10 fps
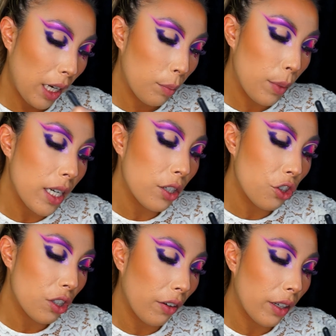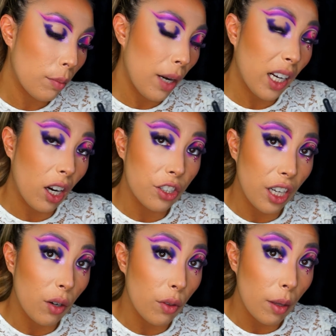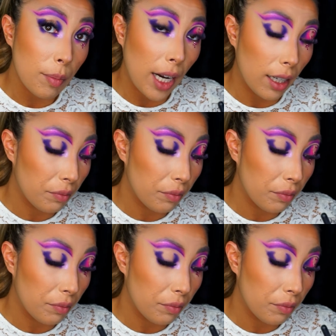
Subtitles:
beach, sorry, the black eyeshadow on the palette.